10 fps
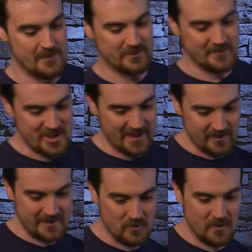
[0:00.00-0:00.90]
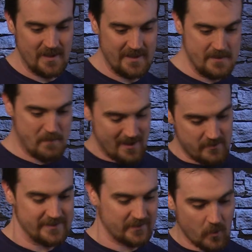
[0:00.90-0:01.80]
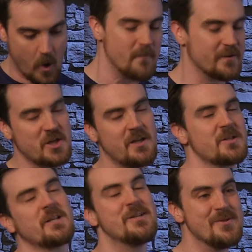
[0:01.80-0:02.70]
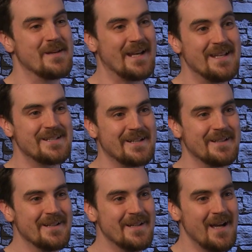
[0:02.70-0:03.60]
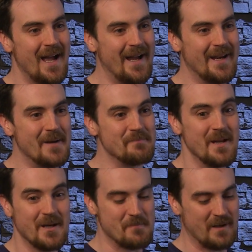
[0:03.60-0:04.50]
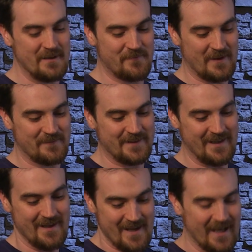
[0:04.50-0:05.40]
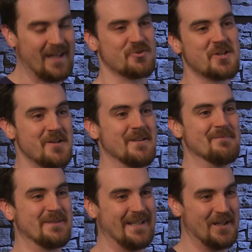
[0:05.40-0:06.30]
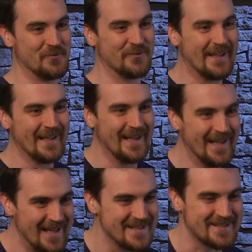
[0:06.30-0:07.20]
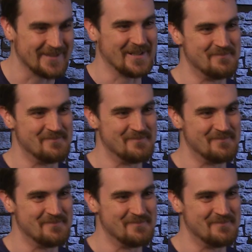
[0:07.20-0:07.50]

So he channeled it all in. He powered his overcharged accumulator and completely fluffed it. Electrocuted himself. And took a